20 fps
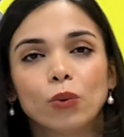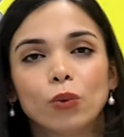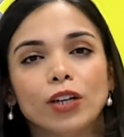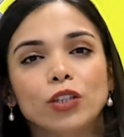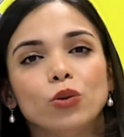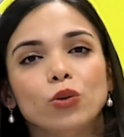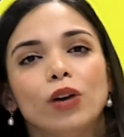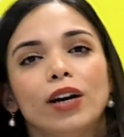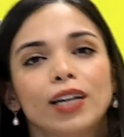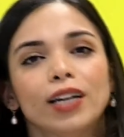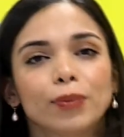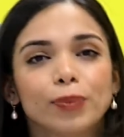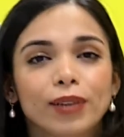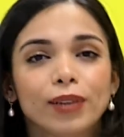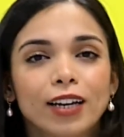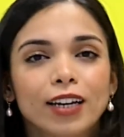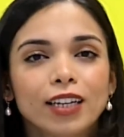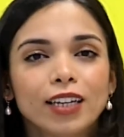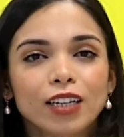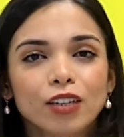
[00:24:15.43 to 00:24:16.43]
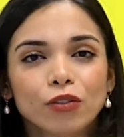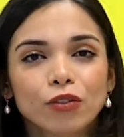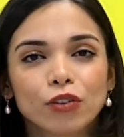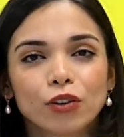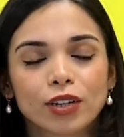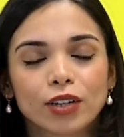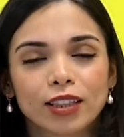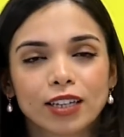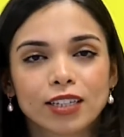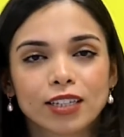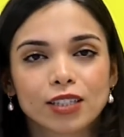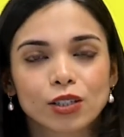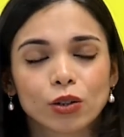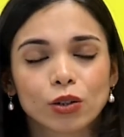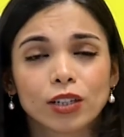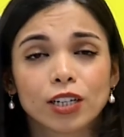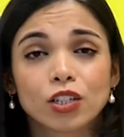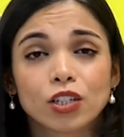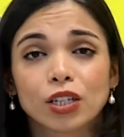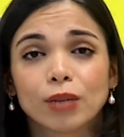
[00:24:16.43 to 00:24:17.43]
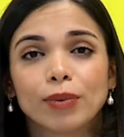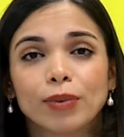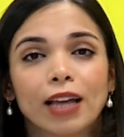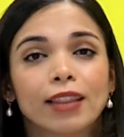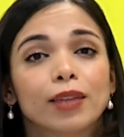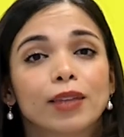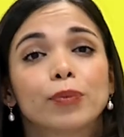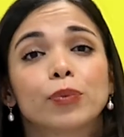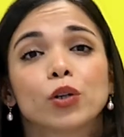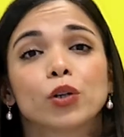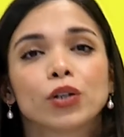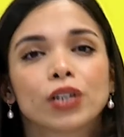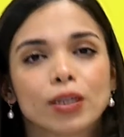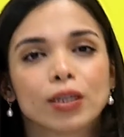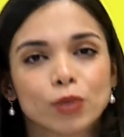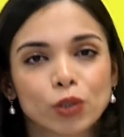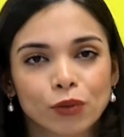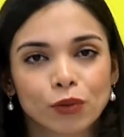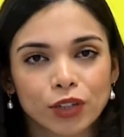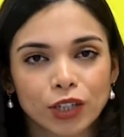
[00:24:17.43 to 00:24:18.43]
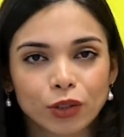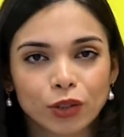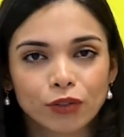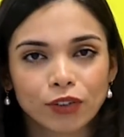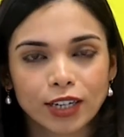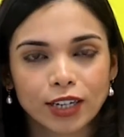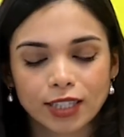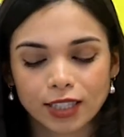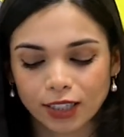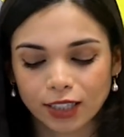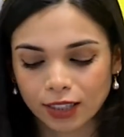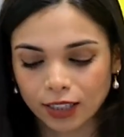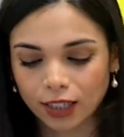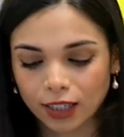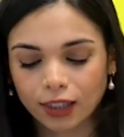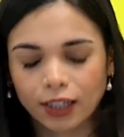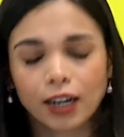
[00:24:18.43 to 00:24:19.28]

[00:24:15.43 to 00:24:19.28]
When you are applying for the scholarship and the programs of the university,